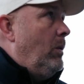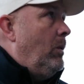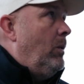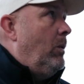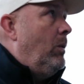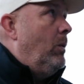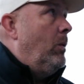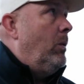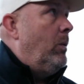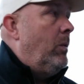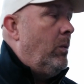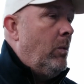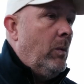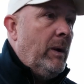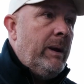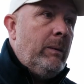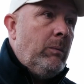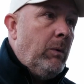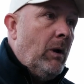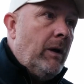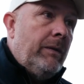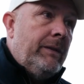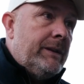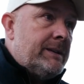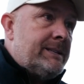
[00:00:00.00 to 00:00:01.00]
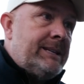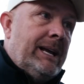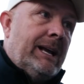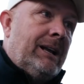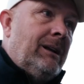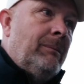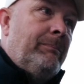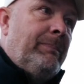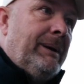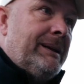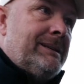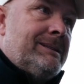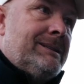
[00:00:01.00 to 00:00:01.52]
We weren't the
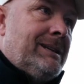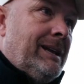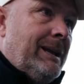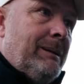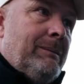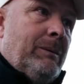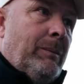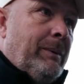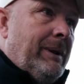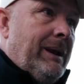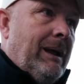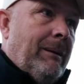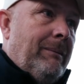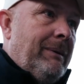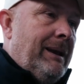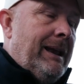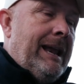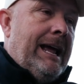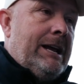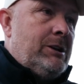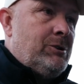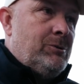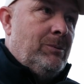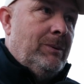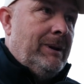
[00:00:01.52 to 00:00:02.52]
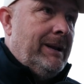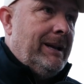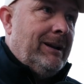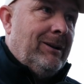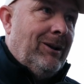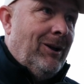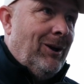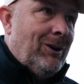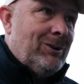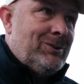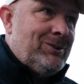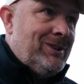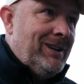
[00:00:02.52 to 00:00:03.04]
second best team that went up in the National League
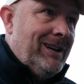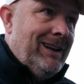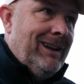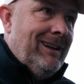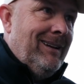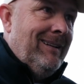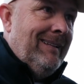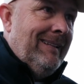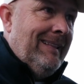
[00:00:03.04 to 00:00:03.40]
last year.